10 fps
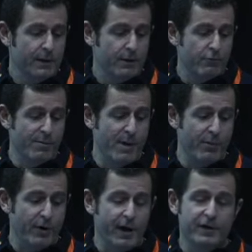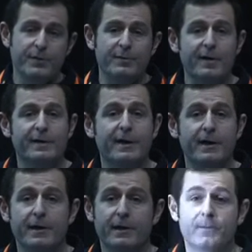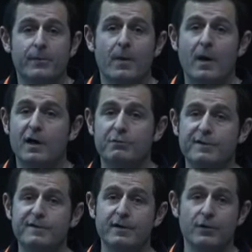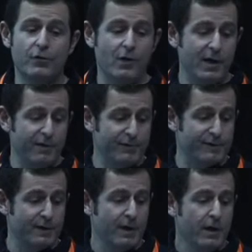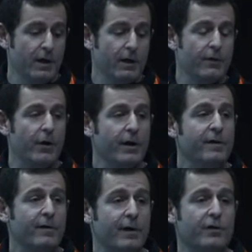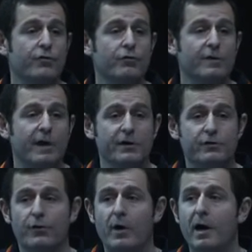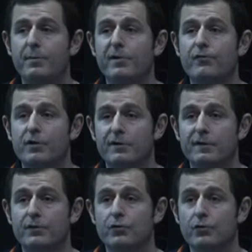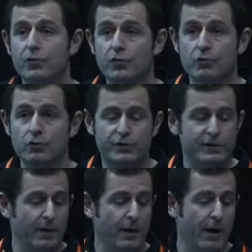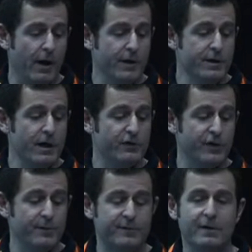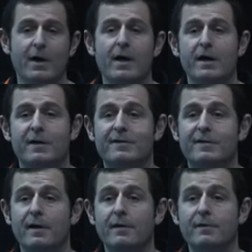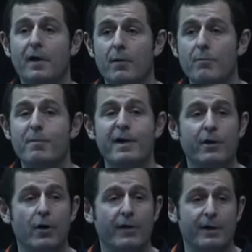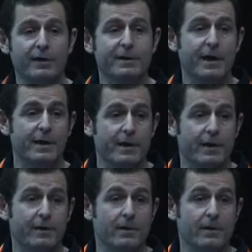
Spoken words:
Remember Egypt and Kenya. As we see on the left, the internet usage or the IP transit used in Egypt, it's 10 times bigger than in Kenya.